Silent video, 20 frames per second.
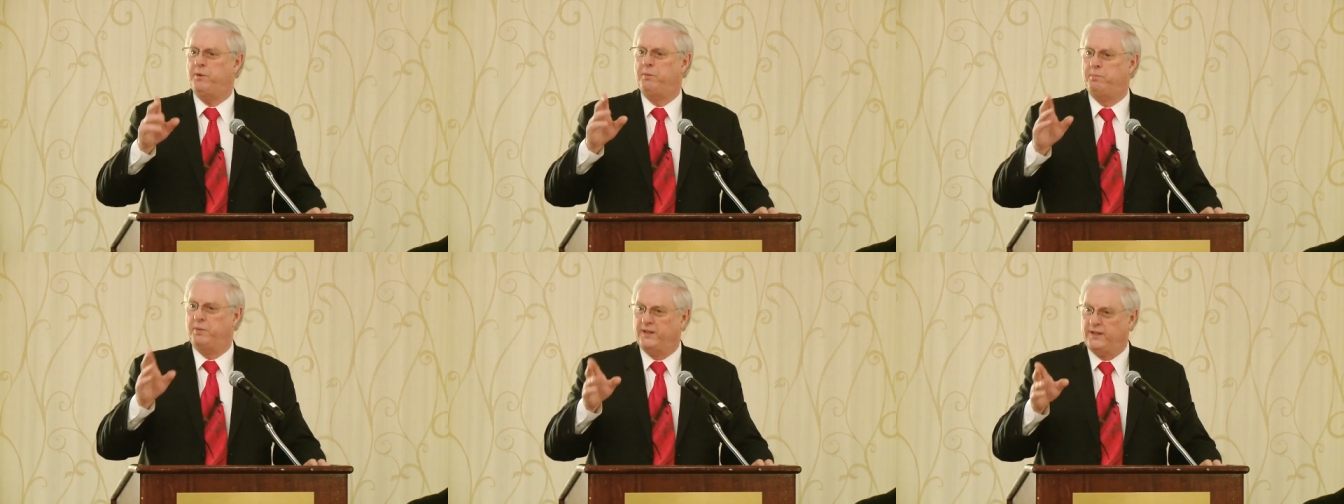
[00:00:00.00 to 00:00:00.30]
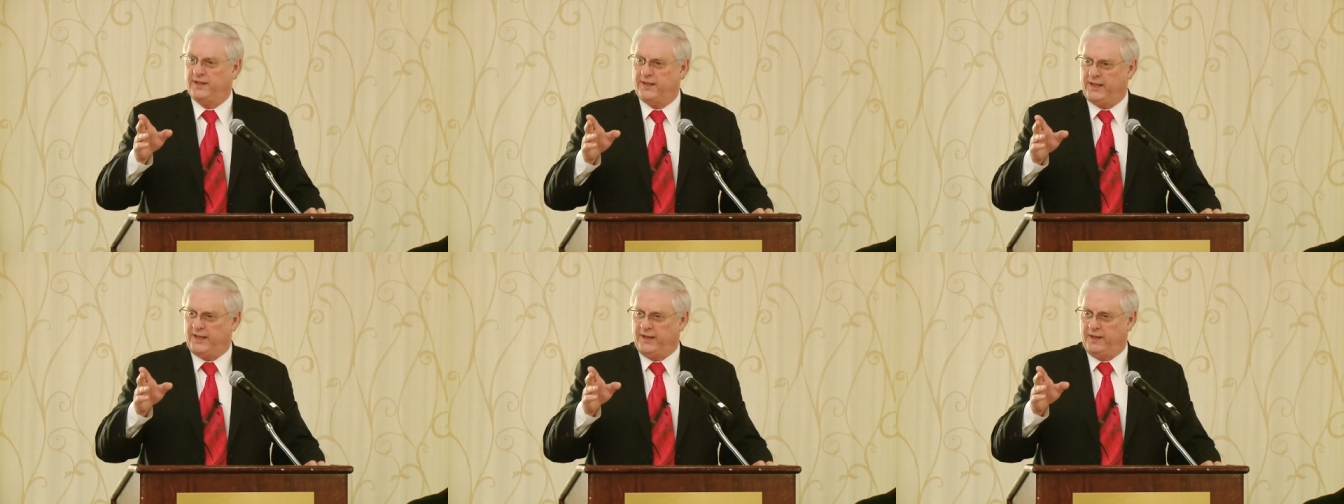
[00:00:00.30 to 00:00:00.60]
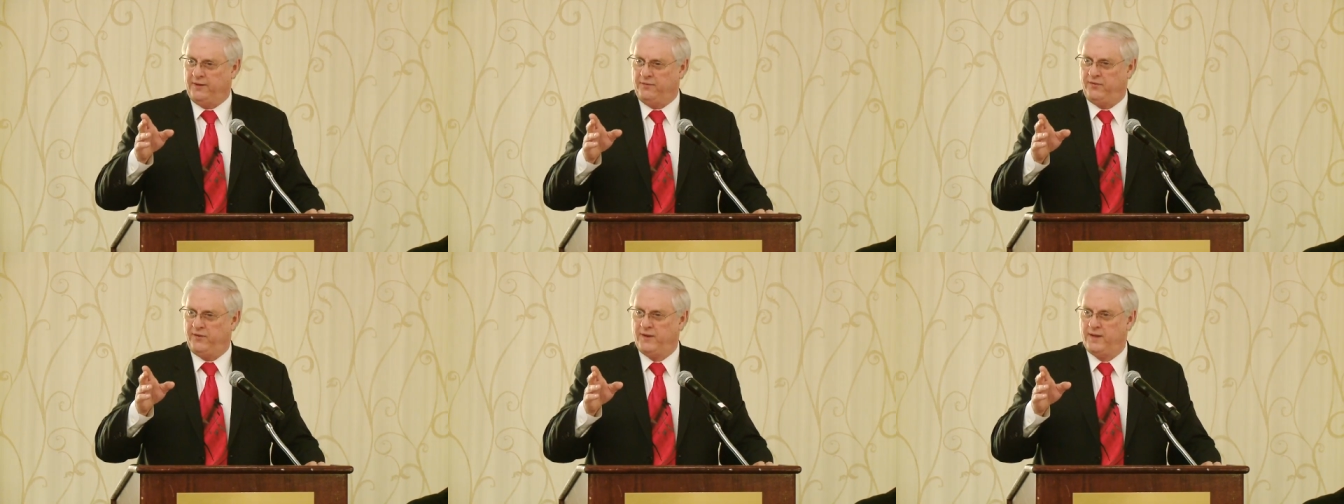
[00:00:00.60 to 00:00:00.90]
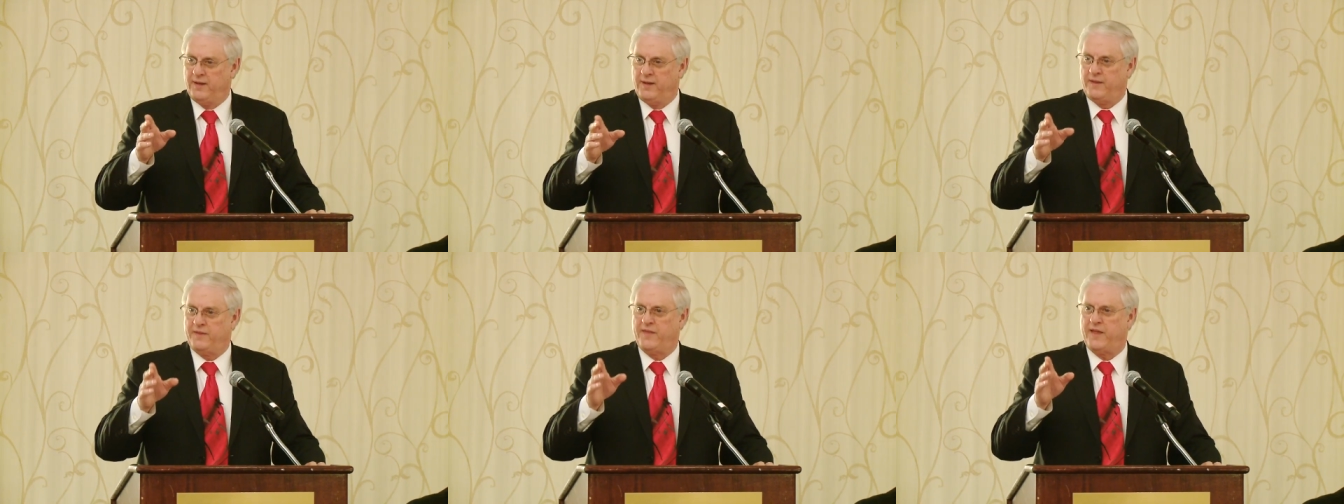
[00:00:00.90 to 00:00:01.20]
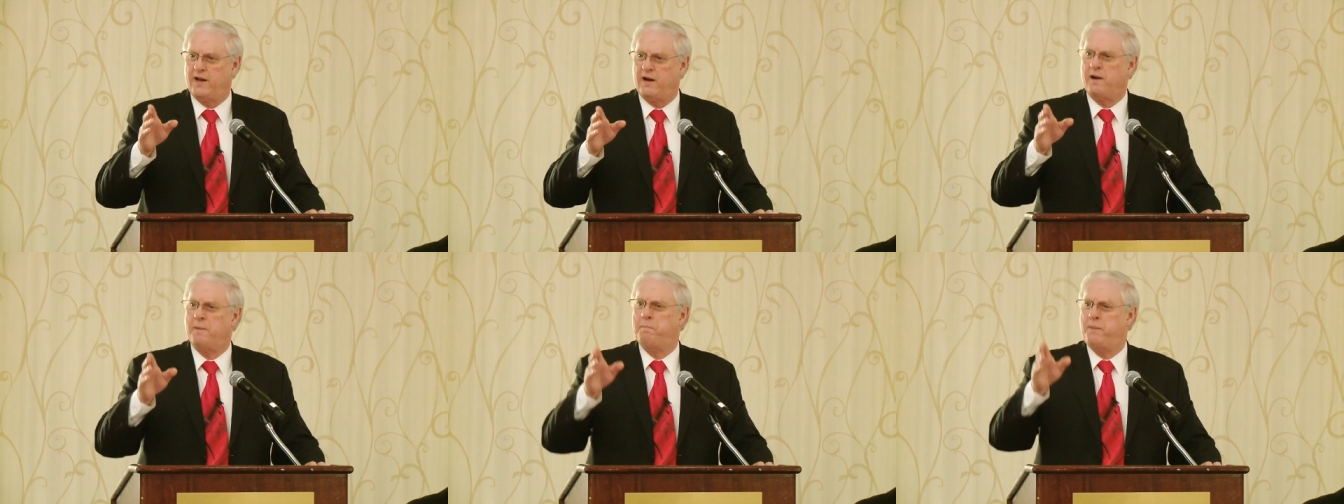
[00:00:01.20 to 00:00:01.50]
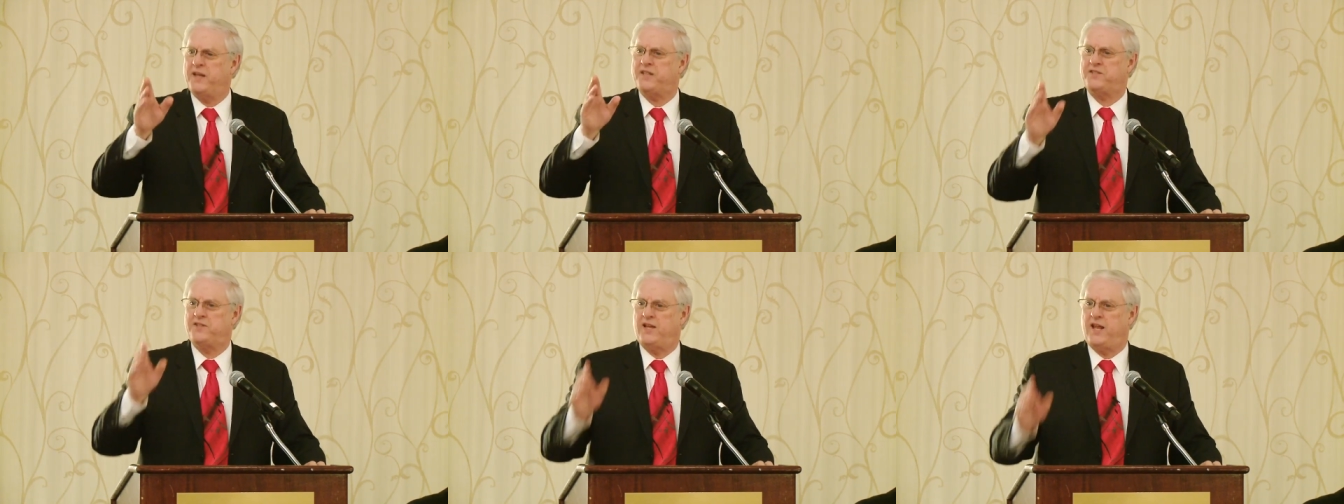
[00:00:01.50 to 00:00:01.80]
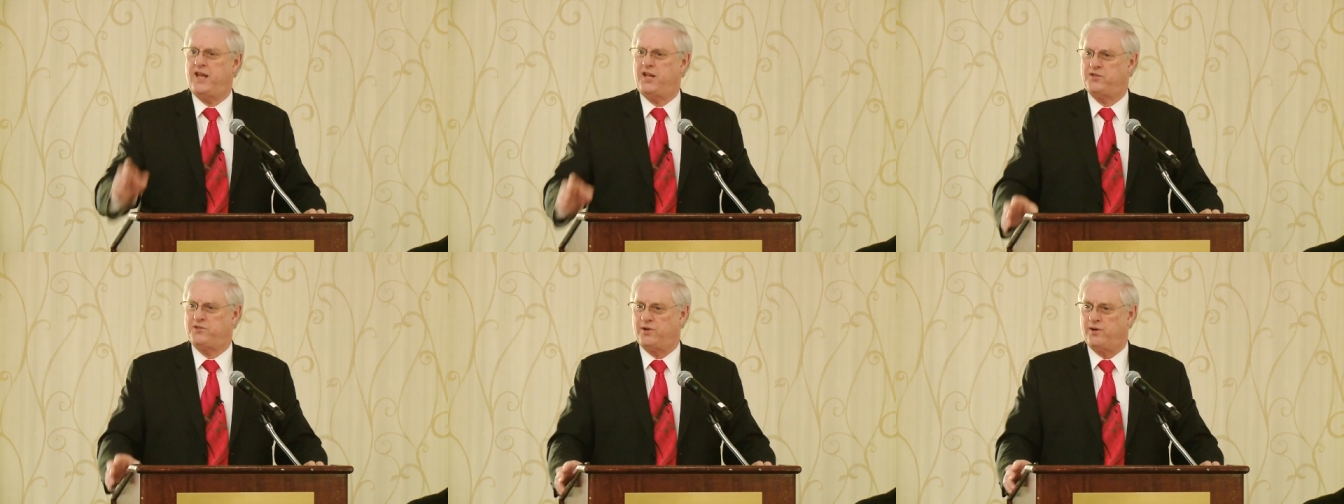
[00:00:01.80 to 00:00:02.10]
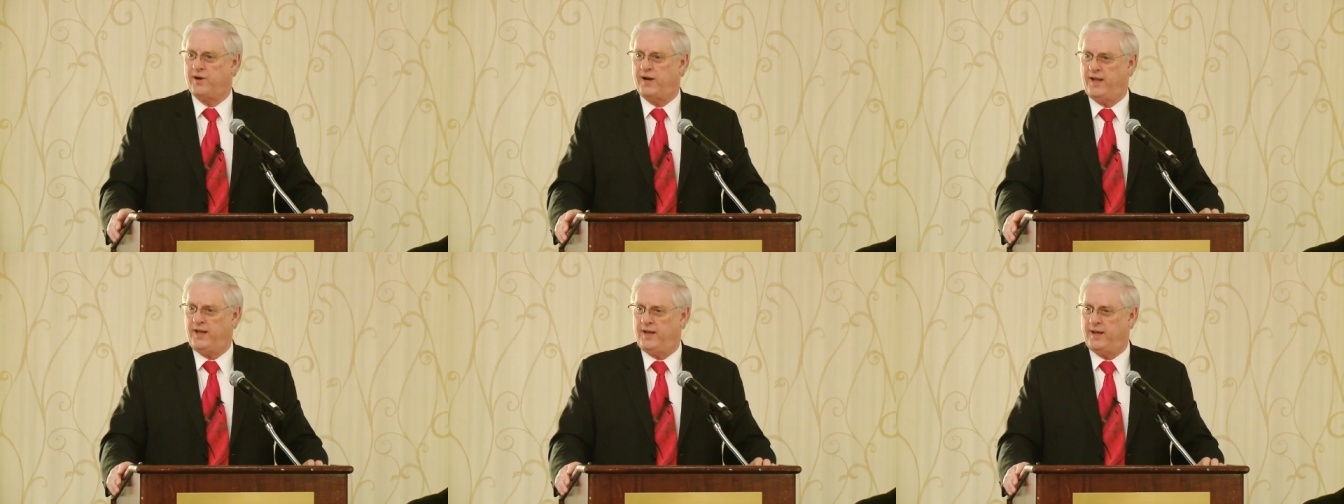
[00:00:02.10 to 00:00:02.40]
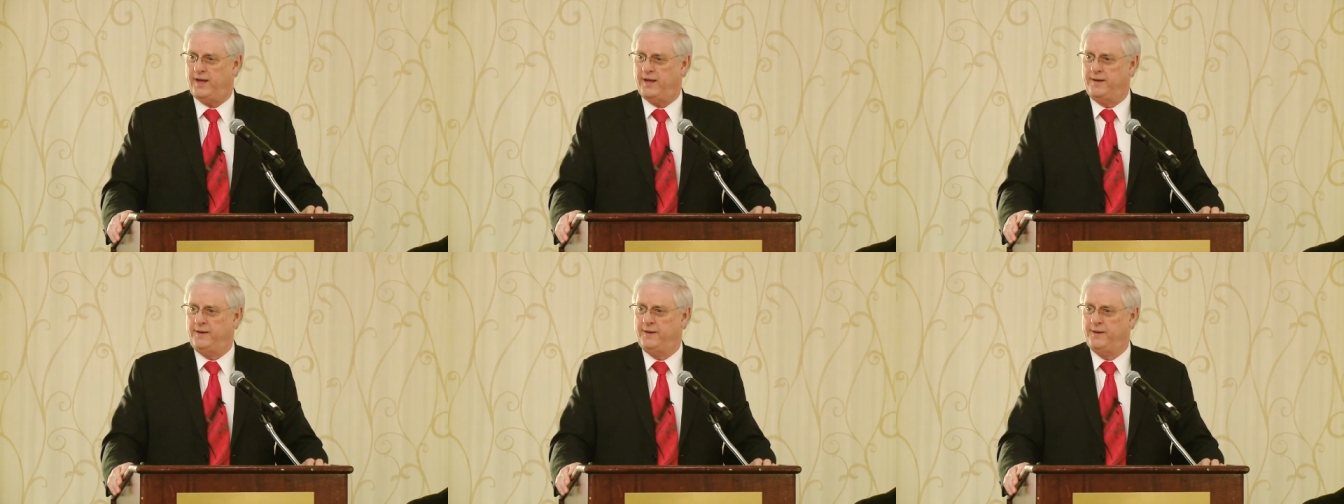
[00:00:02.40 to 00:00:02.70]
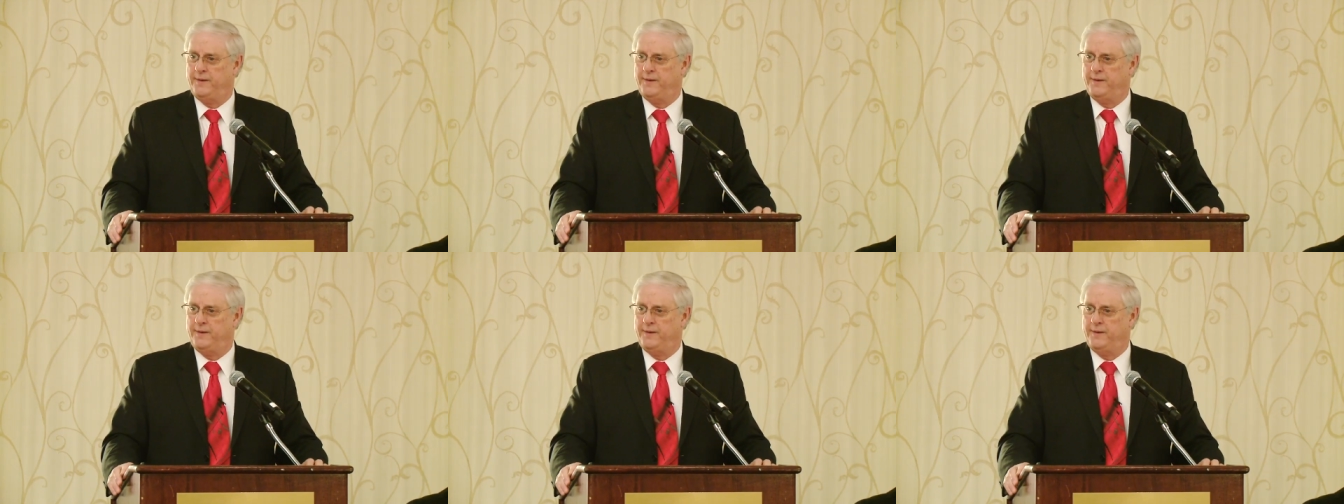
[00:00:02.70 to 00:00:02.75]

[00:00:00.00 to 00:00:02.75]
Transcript: believe that our best days are ahead.